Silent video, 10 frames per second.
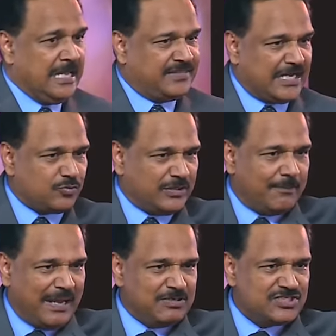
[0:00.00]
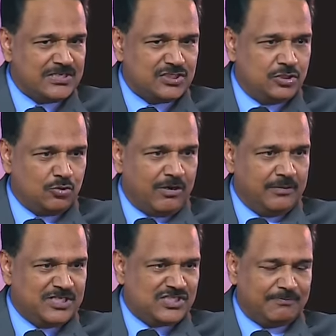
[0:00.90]
That's what the Bible says in
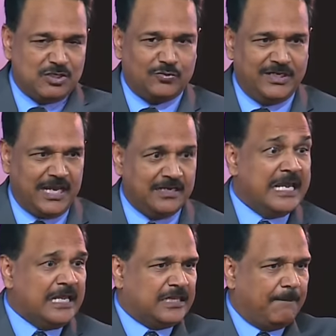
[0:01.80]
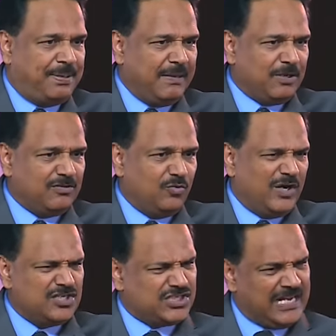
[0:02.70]
Deuteronomy chapter twenty-eight. The people of the
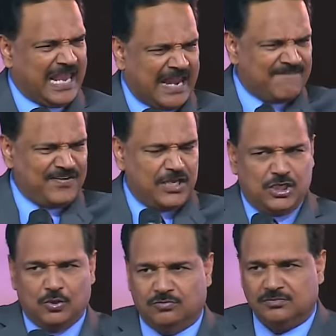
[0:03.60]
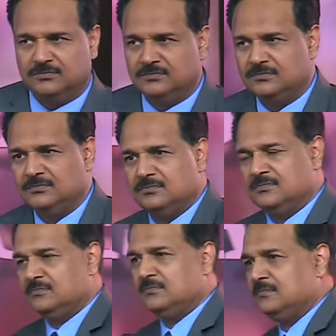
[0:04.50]
world shall envy you.
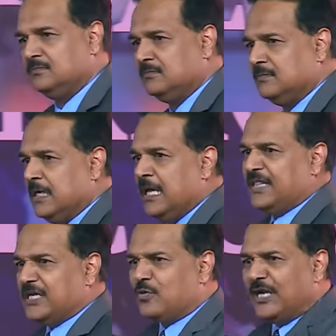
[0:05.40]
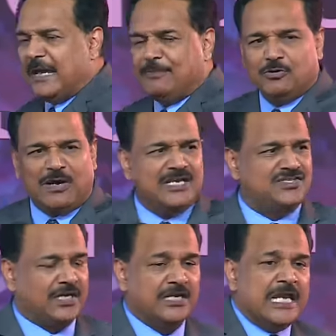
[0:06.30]
That's what happened to
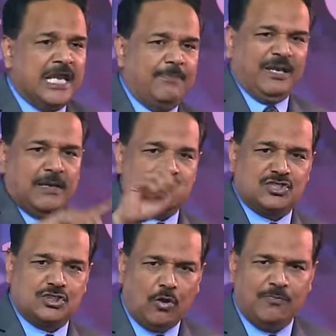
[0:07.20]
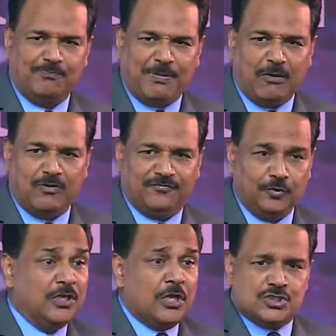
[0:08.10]
Isaac. He became so
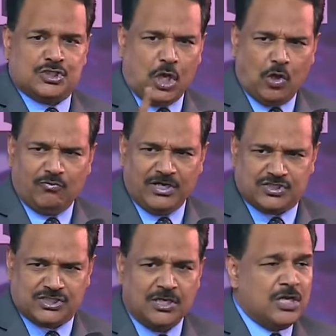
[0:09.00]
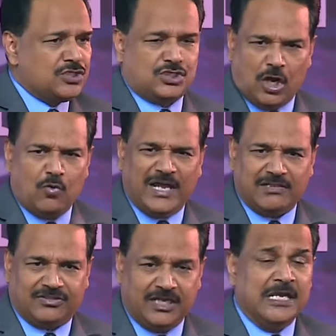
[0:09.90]
powerful, so rich, so
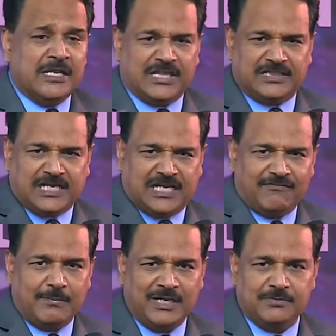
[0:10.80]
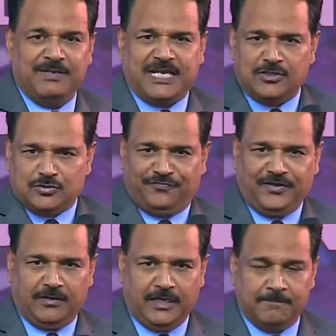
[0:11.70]
wealthy that the government began to
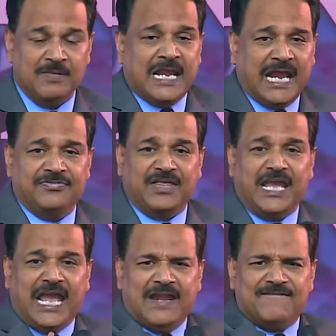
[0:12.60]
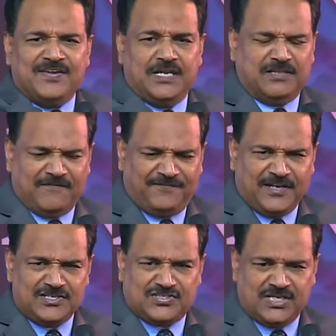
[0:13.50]
fear him. And they envied, the
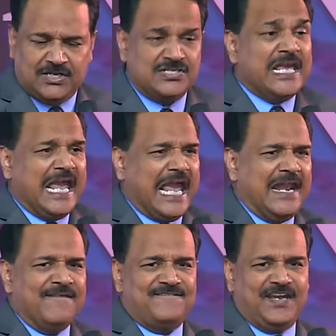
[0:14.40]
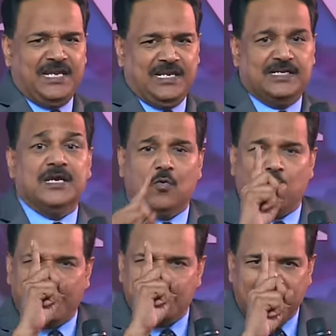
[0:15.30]
Philistines envied
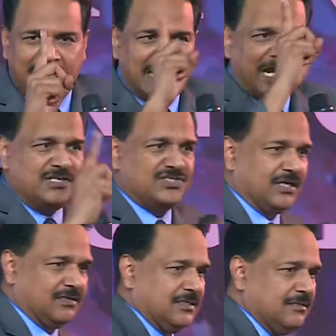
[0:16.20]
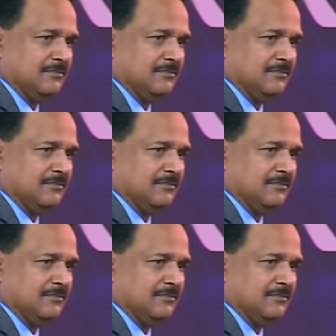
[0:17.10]
one man, Isaac.